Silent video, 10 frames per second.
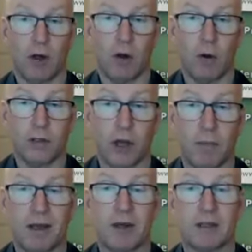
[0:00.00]

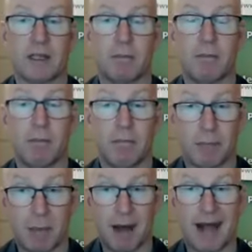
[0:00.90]
also because
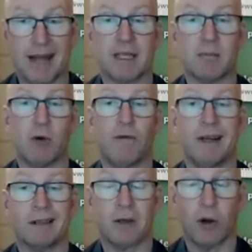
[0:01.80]
the market is
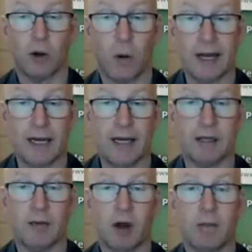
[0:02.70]
moving so quickly
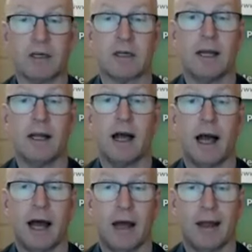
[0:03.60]
at the moment
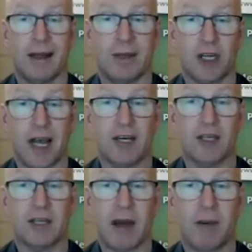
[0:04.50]
and
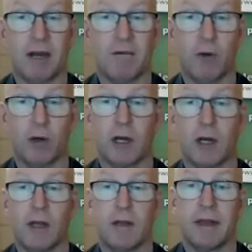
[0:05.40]
changes are happening afoot,
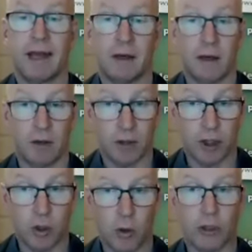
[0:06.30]
then
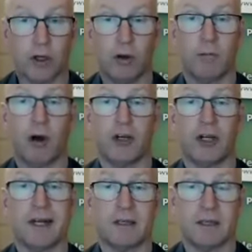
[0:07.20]
short-term
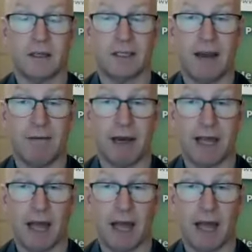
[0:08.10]
projects definitely